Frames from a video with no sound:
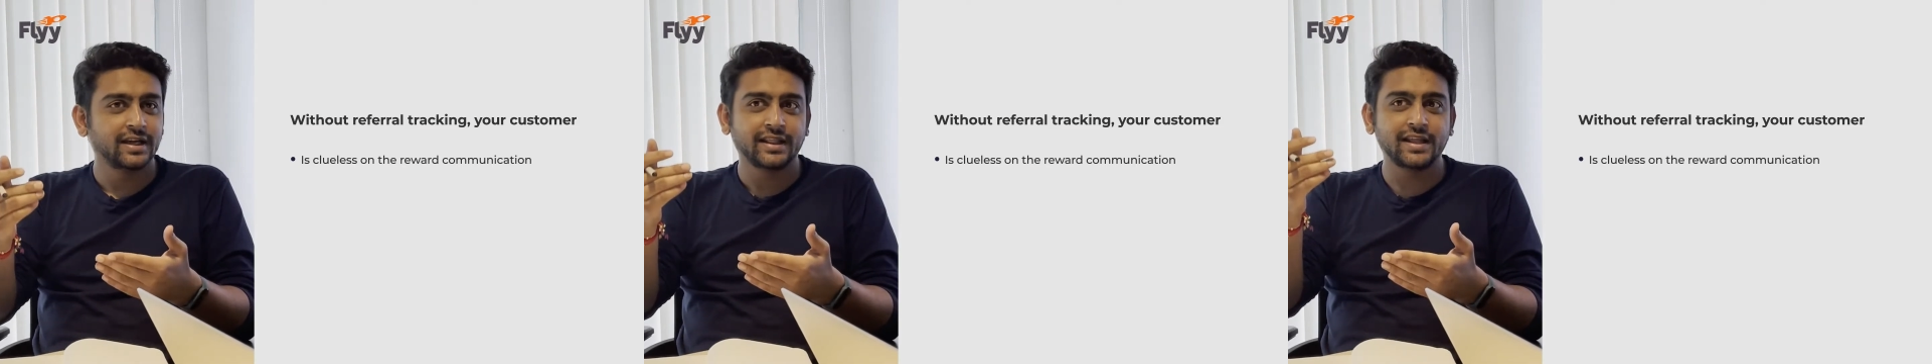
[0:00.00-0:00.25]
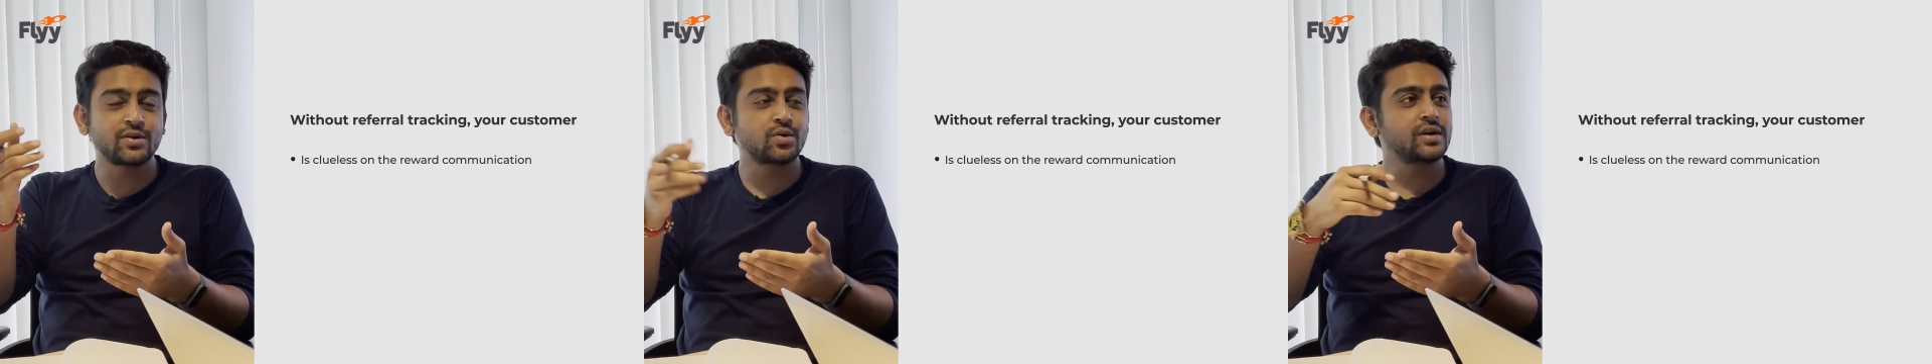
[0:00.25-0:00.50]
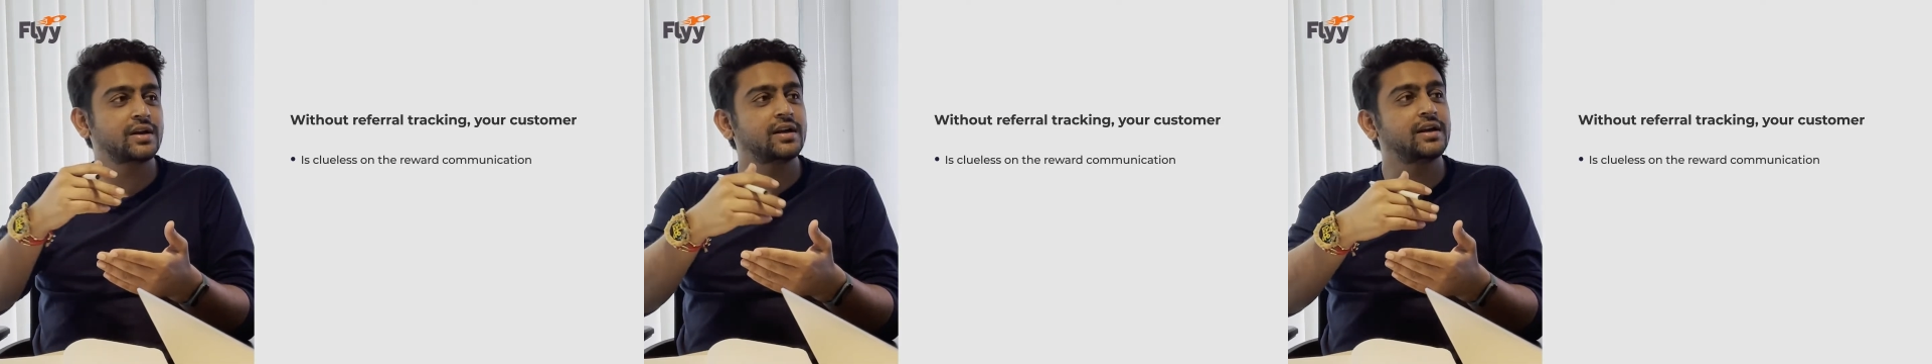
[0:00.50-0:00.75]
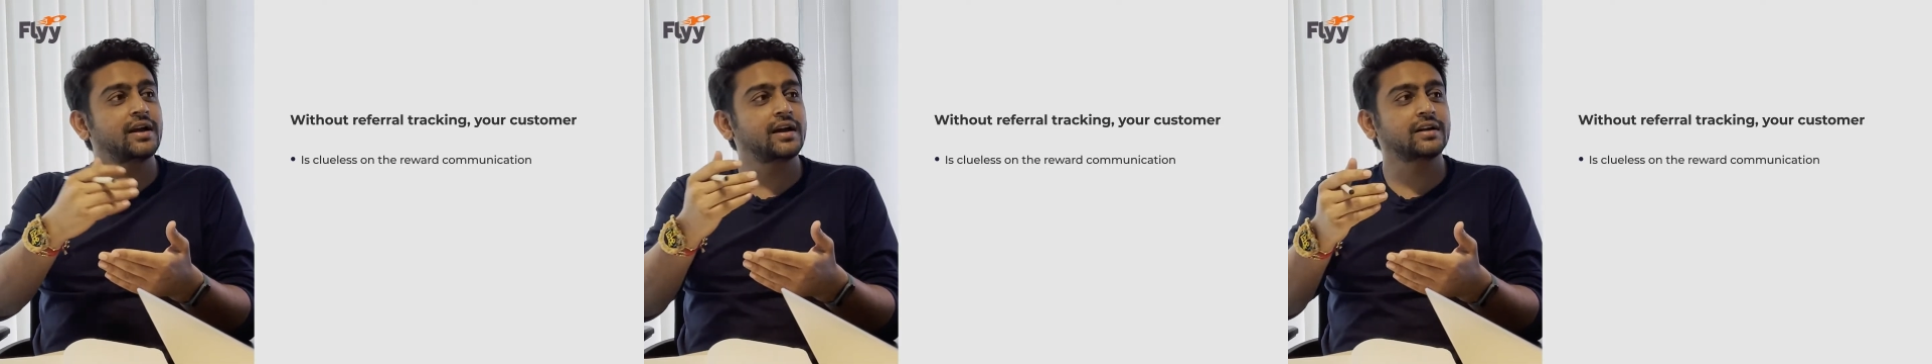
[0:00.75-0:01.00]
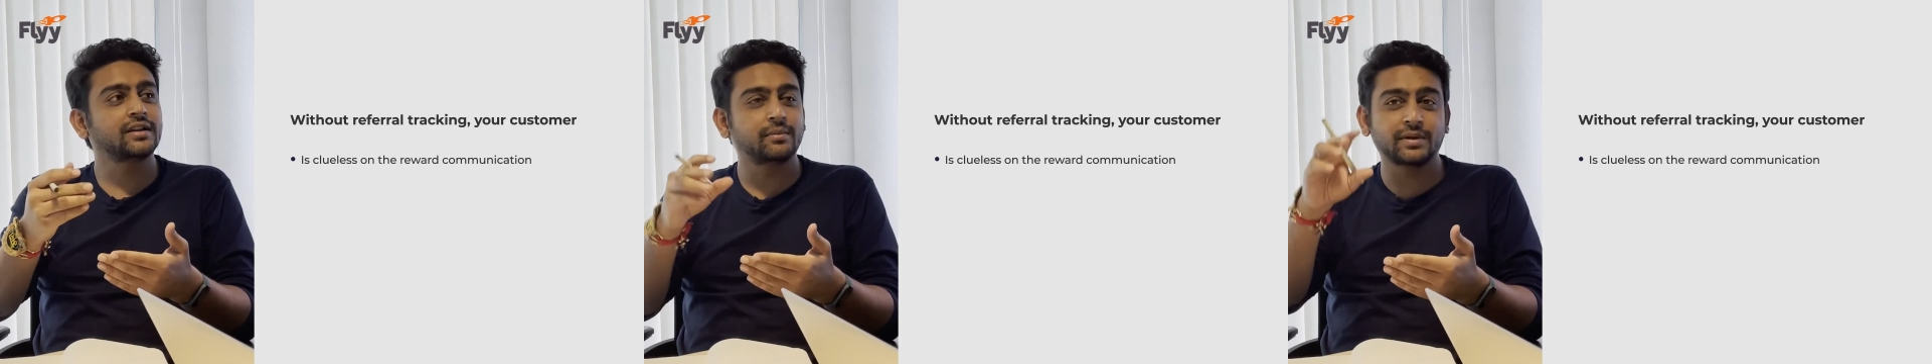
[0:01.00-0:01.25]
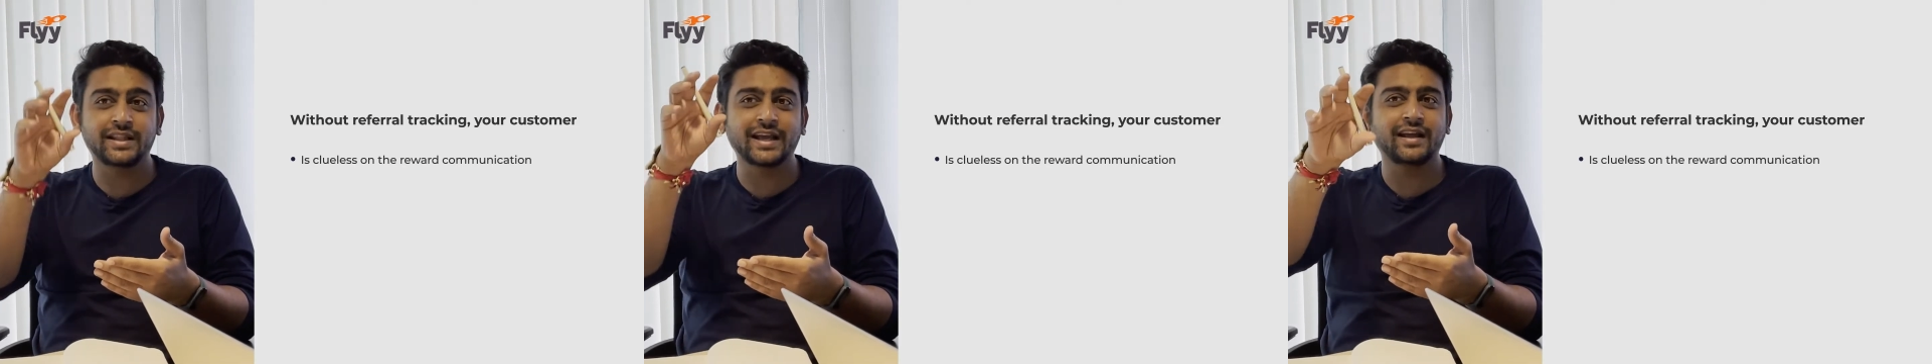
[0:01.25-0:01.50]
they don't deduct
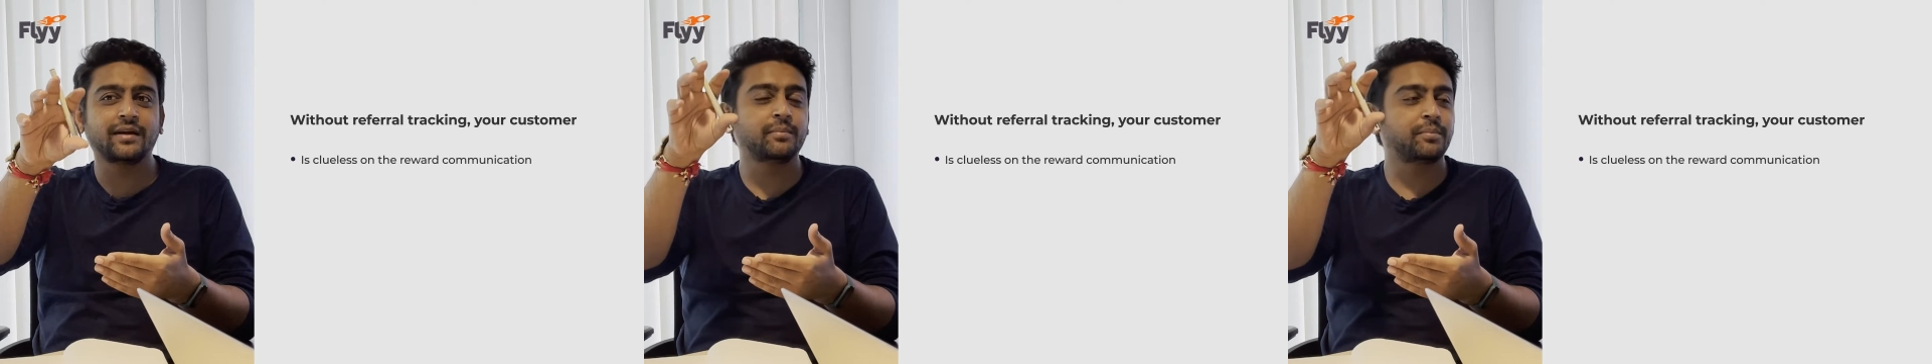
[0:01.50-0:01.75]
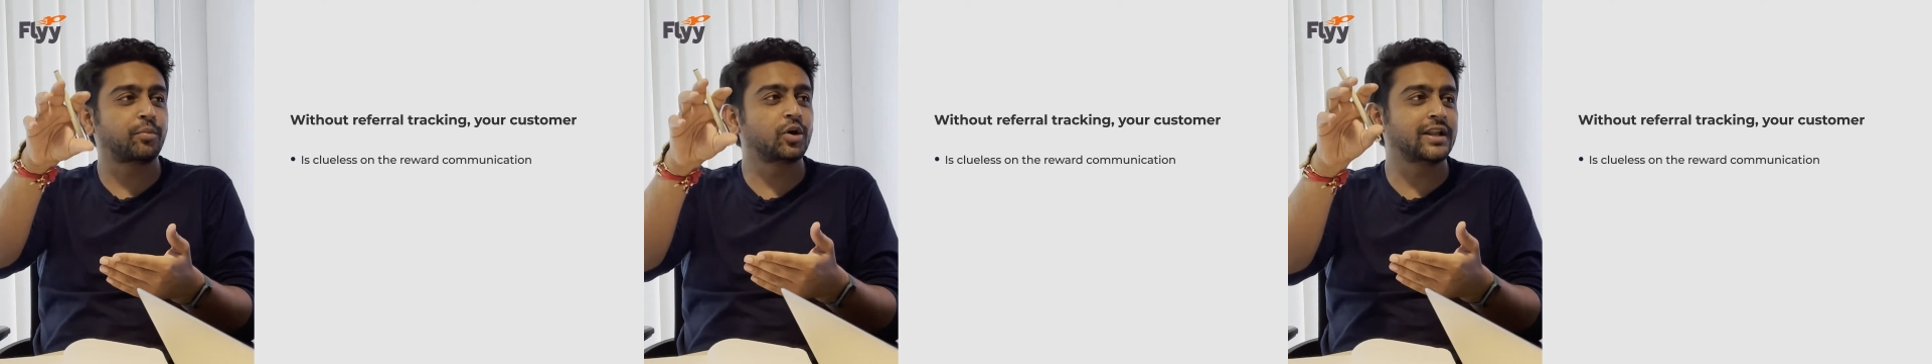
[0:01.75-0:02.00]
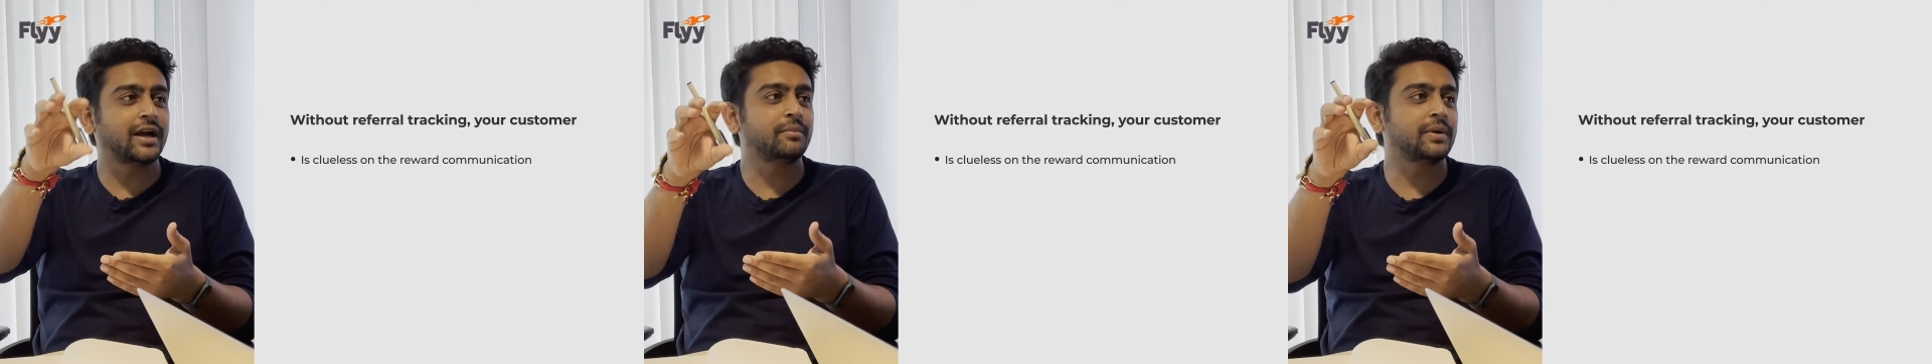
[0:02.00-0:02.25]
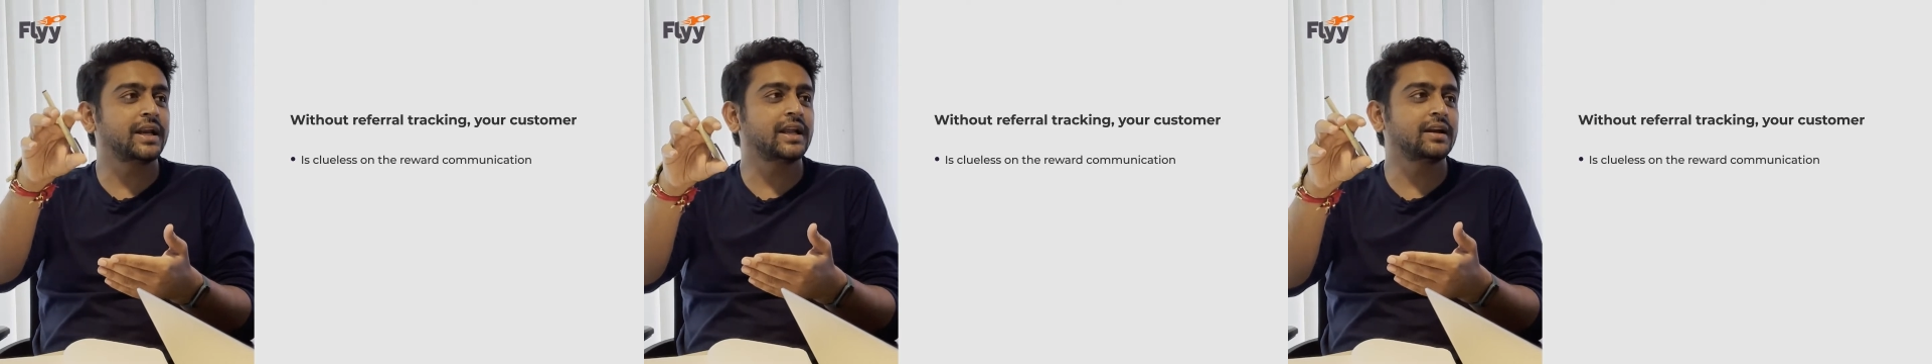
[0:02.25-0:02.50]
they put that money